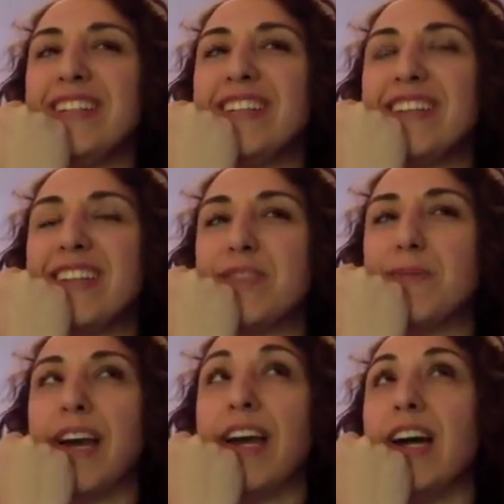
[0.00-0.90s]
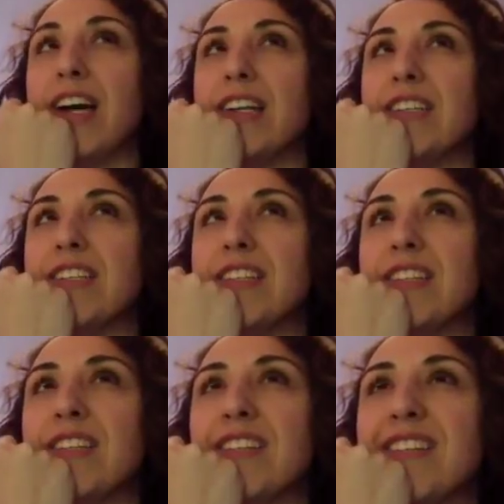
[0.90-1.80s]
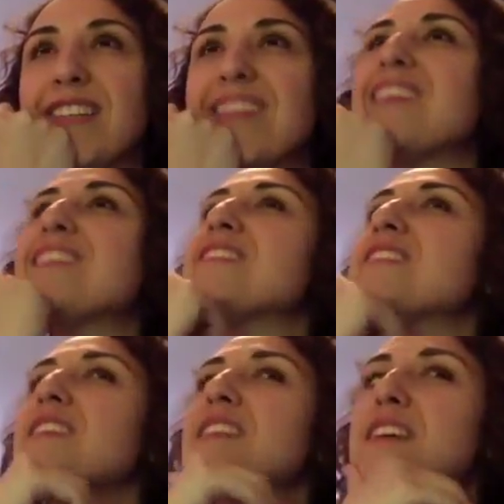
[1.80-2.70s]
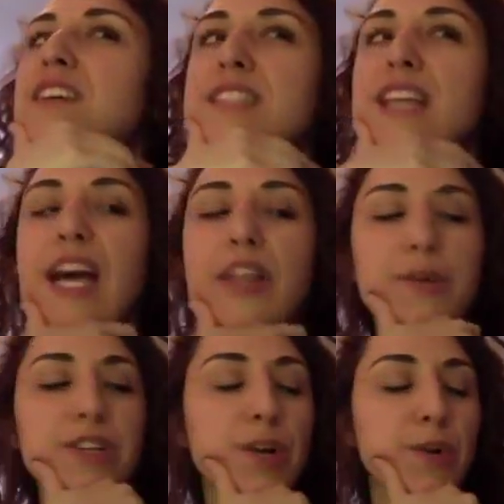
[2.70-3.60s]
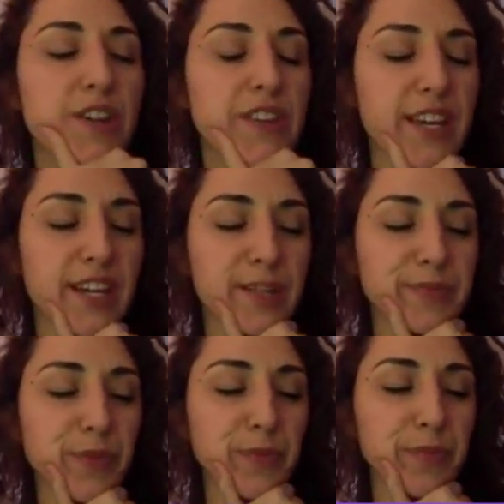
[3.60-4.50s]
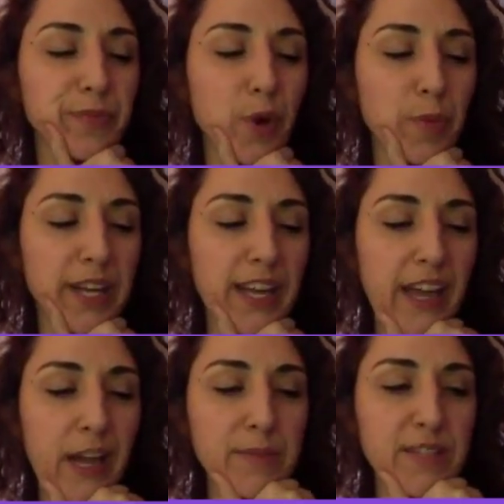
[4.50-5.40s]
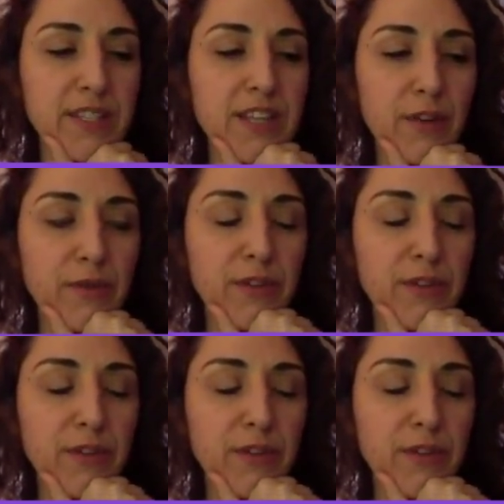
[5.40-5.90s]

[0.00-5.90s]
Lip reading: He's my he's the guy that would know all the role-playing games and stuff.